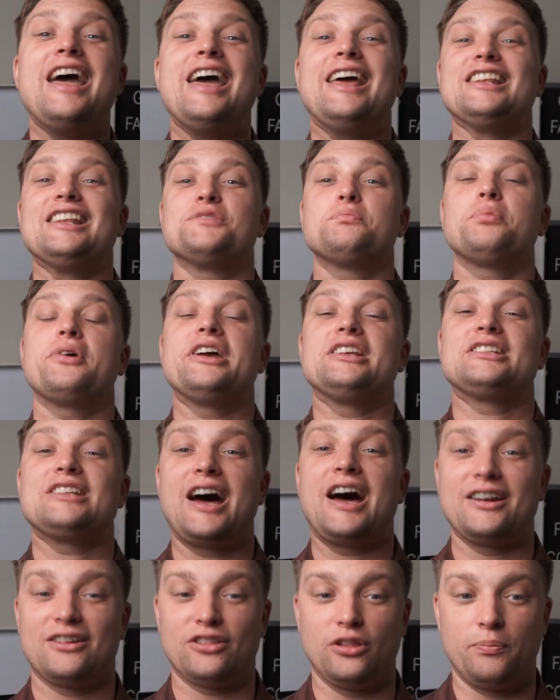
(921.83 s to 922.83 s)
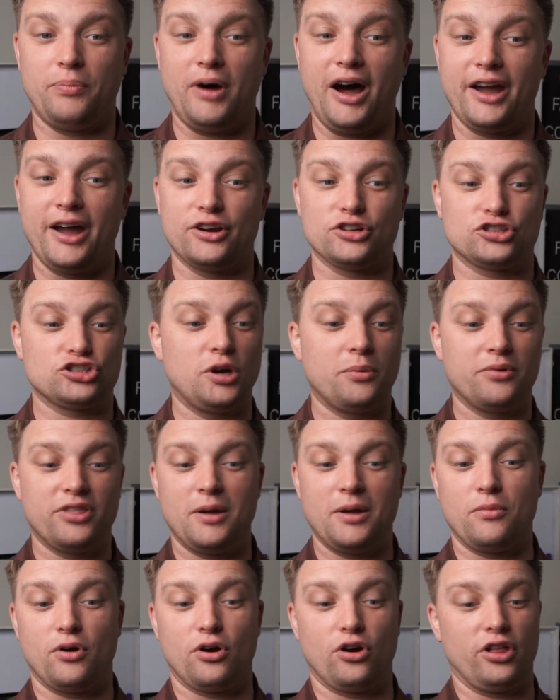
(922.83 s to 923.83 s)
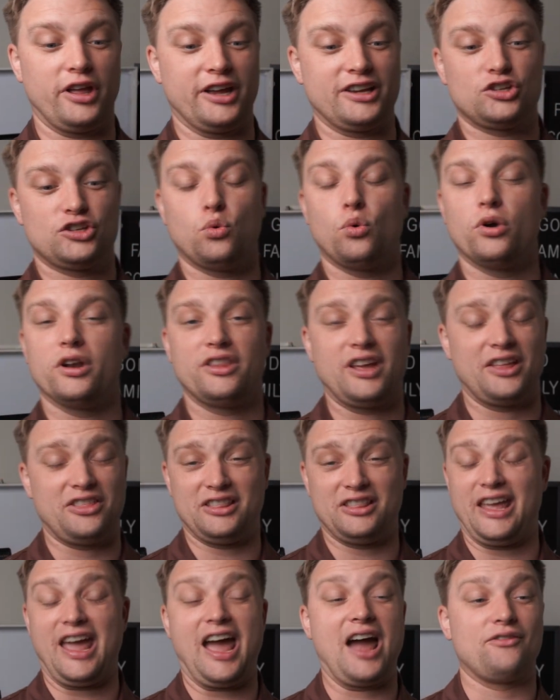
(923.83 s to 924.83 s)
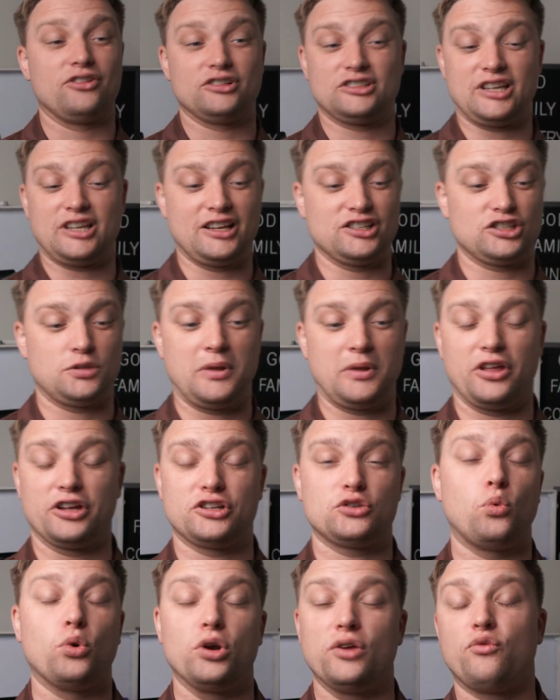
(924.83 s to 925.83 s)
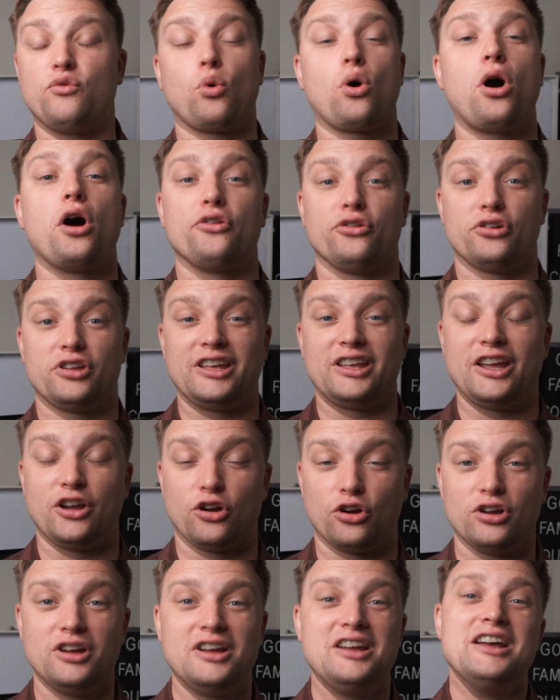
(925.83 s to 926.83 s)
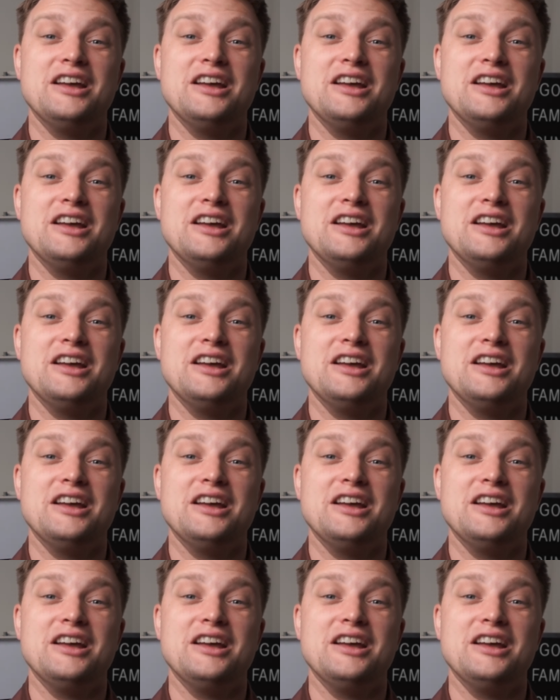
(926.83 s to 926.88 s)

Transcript: It is placed onto the buyer. Some of them are like, I think the average tends to be like $2,400 a year.